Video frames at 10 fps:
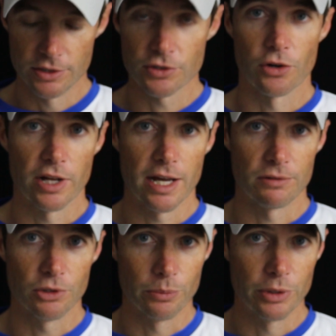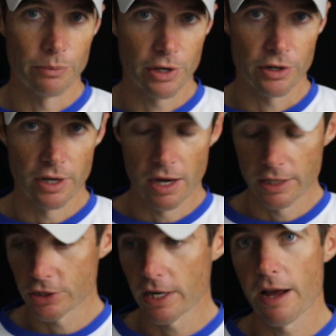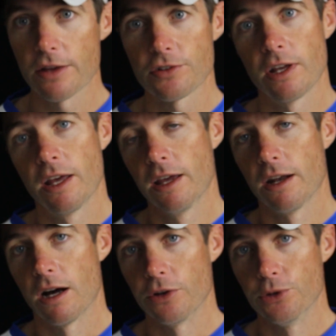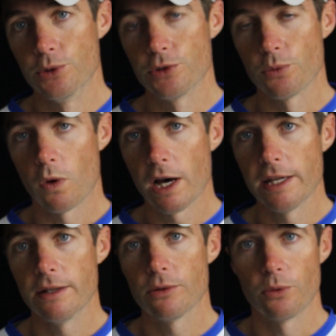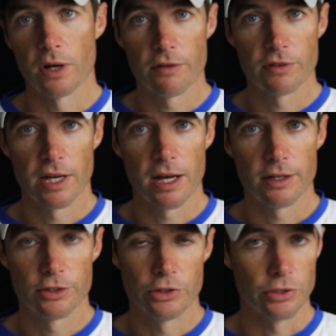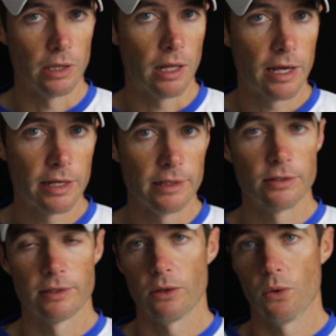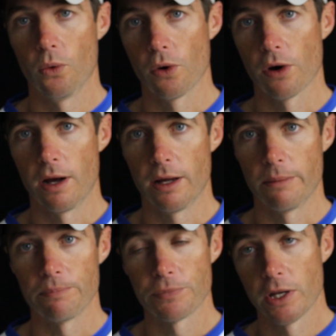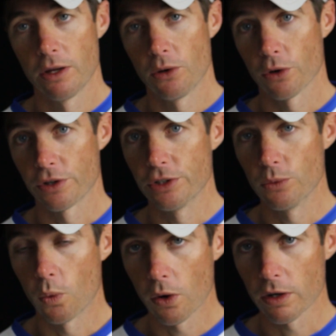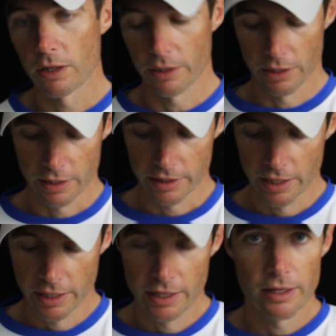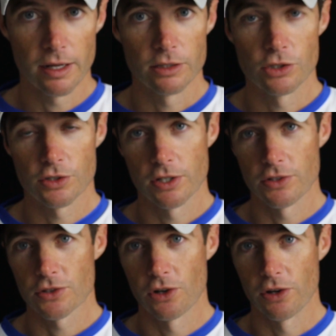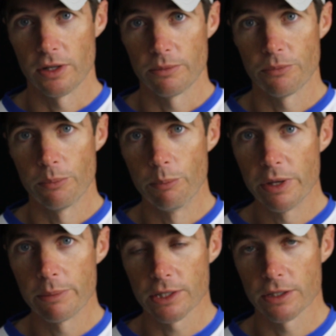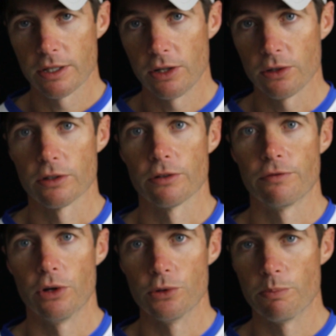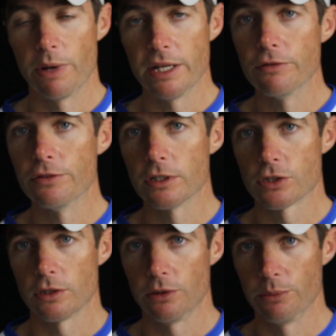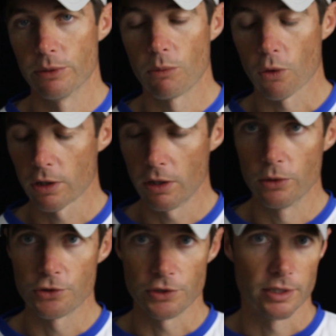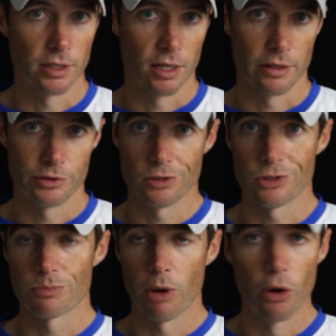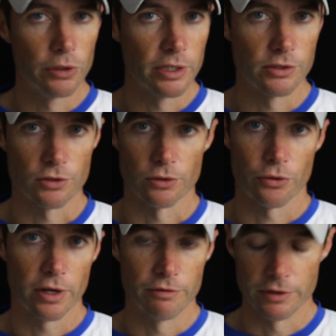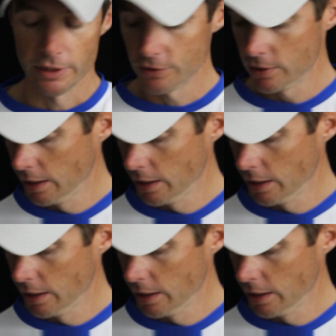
It's gonna have a little bit better contrast. I'll use white when I've got good light or, um, or good water clarity uh, just because it's gonna mimic the color of those bait fish a little bit more closely, uh, such as pogies or threadfins.